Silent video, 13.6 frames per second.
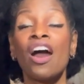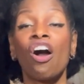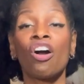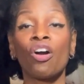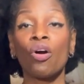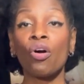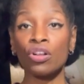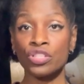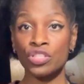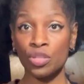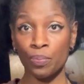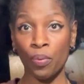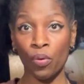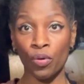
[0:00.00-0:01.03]
are all
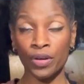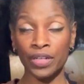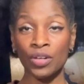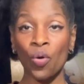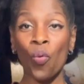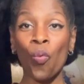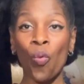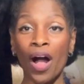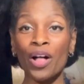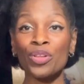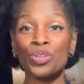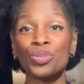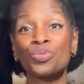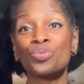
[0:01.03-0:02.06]
supported
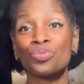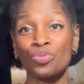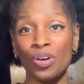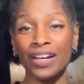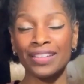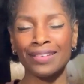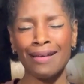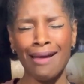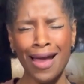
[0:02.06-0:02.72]
while you run